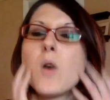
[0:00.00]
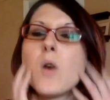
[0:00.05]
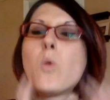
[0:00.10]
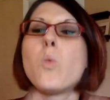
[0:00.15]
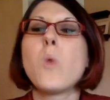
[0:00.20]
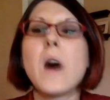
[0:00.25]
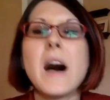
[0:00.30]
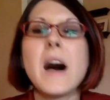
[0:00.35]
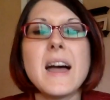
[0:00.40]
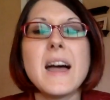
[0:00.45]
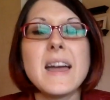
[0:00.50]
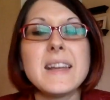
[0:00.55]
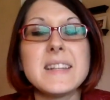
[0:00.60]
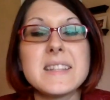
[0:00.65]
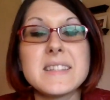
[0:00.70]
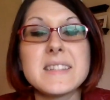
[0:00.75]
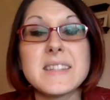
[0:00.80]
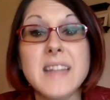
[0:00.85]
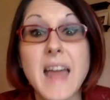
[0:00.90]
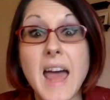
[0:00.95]
Why
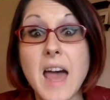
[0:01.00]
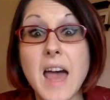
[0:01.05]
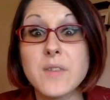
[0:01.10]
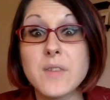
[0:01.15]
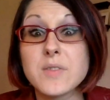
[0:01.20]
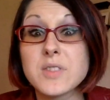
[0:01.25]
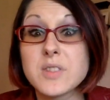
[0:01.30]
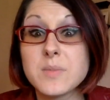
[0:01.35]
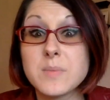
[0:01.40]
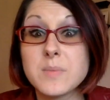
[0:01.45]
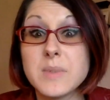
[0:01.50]
does it have to